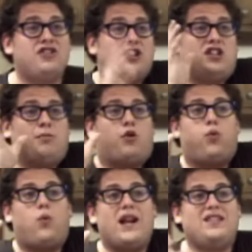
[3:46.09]
not just some
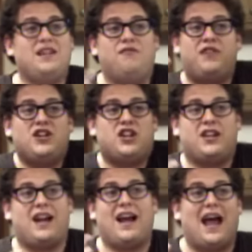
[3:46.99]
crazy
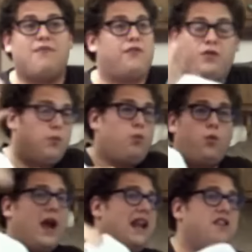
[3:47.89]
vision that I have
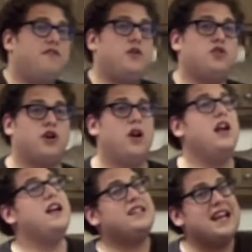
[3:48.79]
way in the future.
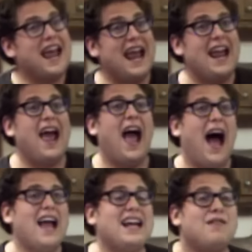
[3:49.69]
Today,
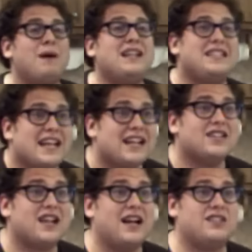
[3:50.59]
I could have my dick
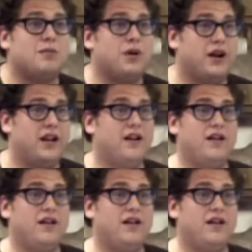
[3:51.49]
inside somebody.